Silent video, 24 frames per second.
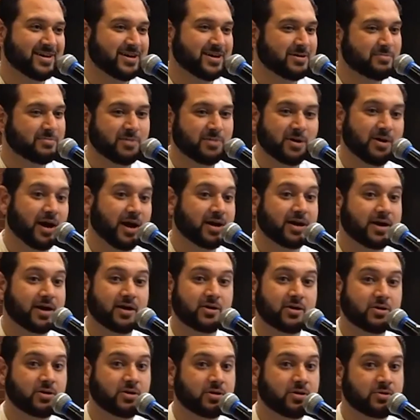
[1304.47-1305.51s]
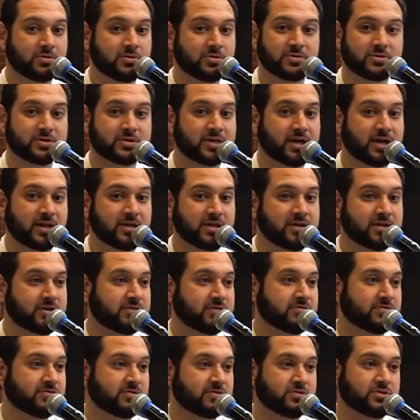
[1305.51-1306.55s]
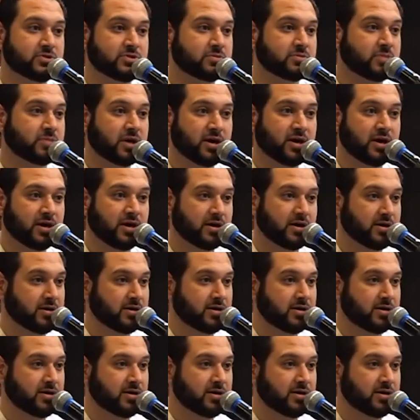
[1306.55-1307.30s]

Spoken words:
Well, I gotta go to leave Jum'ah,